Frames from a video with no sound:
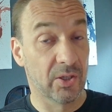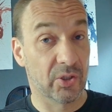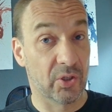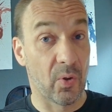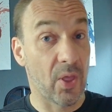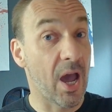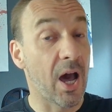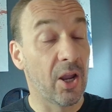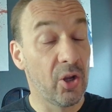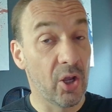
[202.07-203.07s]
So there
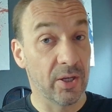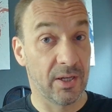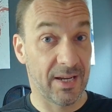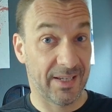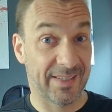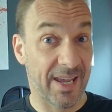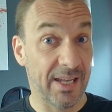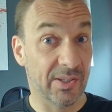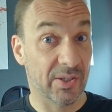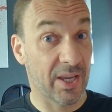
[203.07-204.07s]
are a lot less
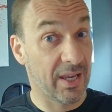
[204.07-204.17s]
ads,